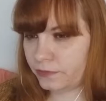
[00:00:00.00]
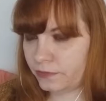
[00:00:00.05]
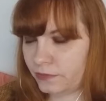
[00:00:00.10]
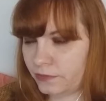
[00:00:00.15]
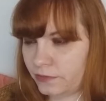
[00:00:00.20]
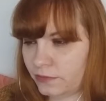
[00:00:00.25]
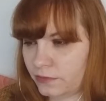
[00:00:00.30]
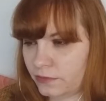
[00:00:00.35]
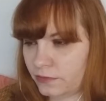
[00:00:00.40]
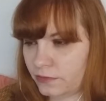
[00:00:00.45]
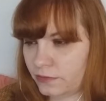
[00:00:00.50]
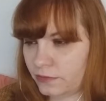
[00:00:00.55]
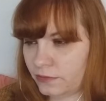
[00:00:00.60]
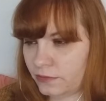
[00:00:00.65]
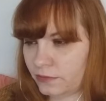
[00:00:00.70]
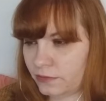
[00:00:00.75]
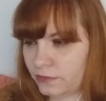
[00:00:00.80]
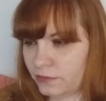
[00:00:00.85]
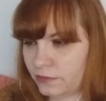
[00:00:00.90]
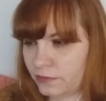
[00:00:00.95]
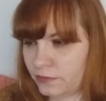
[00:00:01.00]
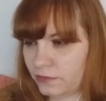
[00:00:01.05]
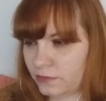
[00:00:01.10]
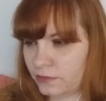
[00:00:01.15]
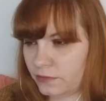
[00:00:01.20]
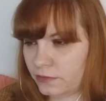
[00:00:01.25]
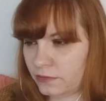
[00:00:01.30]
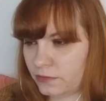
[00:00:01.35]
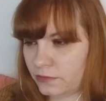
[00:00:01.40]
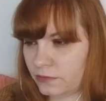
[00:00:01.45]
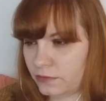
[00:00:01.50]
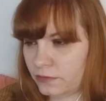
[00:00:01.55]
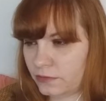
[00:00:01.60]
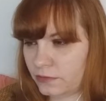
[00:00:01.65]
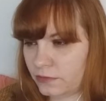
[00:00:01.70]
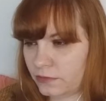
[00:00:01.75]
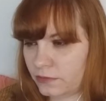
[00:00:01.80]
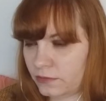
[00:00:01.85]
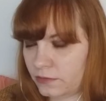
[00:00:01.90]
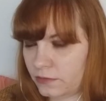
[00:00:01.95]

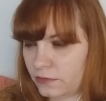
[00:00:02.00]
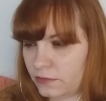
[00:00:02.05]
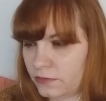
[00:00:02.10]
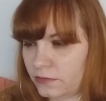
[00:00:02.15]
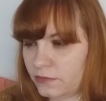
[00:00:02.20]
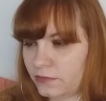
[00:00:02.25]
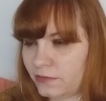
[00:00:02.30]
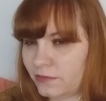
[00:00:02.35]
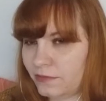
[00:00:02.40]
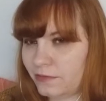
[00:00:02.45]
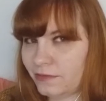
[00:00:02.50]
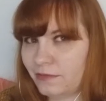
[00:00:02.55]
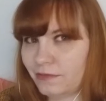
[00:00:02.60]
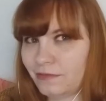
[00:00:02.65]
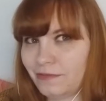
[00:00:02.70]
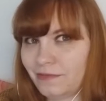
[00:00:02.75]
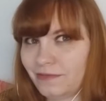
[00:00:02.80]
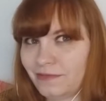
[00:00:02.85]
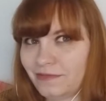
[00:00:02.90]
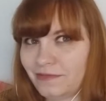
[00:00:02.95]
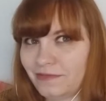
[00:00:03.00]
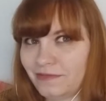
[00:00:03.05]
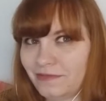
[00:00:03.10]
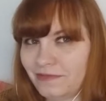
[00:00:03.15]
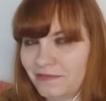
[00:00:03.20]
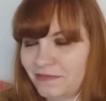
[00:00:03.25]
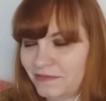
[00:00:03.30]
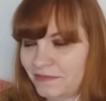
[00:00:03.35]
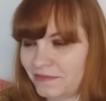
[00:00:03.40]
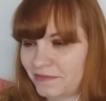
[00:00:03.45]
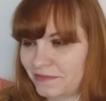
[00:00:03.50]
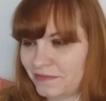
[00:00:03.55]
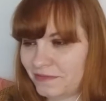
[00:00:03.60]
(silent)